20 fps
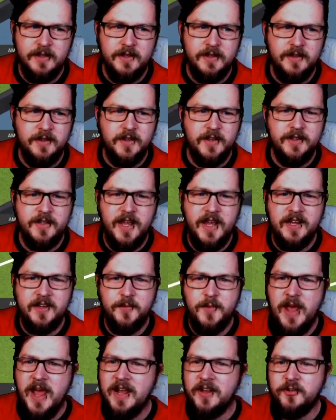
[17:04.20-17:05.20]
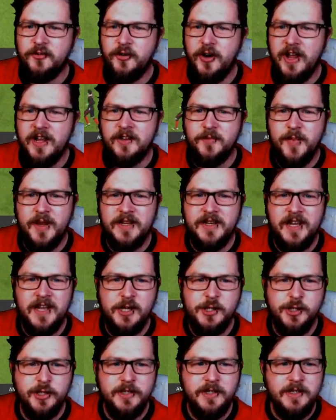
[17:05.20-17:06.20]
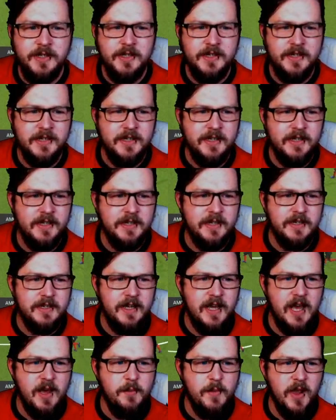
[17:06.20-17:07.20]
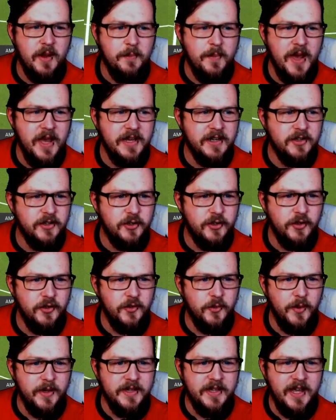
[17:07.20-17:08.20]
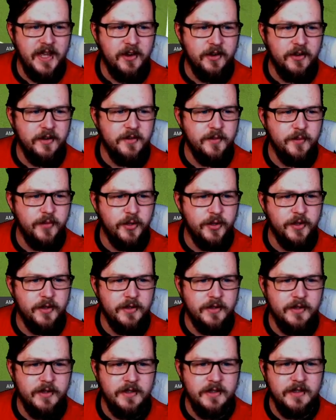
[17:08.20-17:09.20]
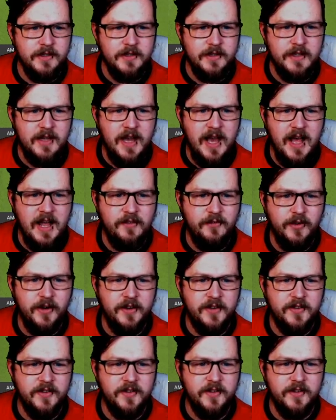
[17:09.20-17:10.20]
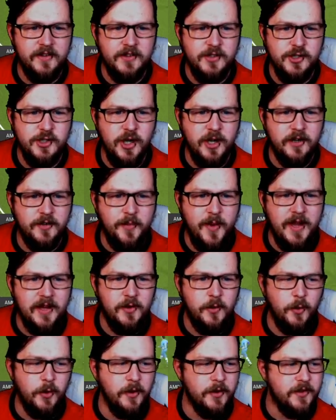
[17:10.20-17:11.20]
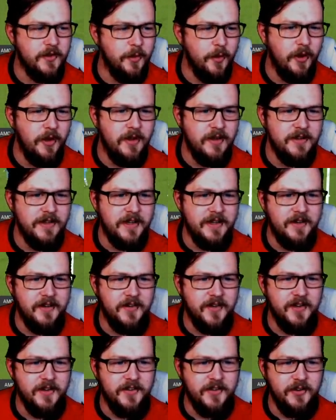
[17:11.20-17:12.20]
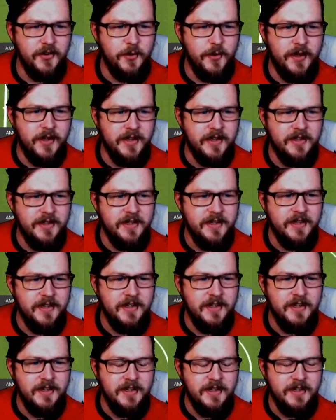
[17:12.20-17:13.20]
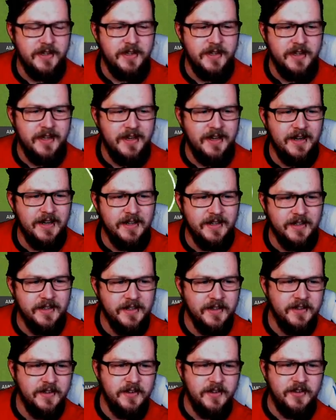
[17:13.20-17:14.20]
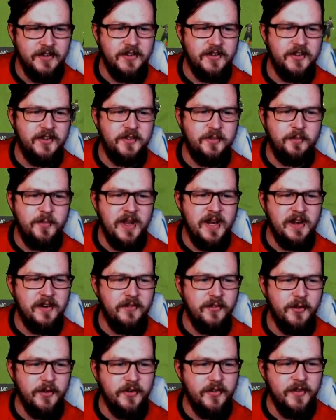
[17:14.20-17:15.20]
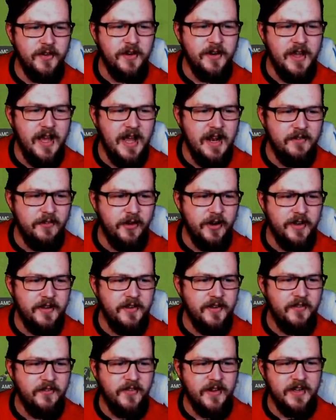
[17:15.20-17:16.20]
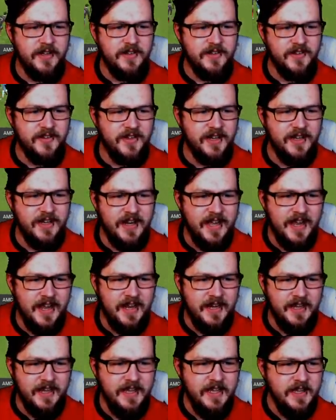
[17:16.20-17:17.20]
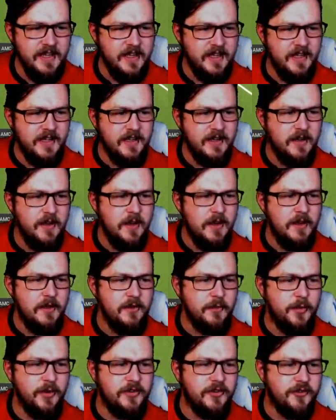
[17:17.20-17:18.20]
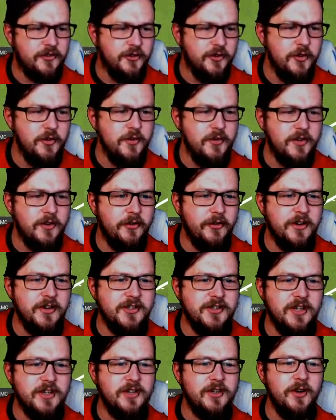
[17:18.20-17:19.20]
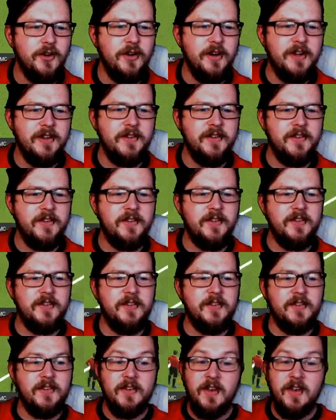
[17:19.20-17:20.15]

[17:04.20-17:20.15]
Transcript: He's got the extra expectation. McMahon does win the header, but Alvarez jogs back towards the ball and then decides to do a little spin in front of it. Alvarez finds Delaney, puts through to Christian Douglas.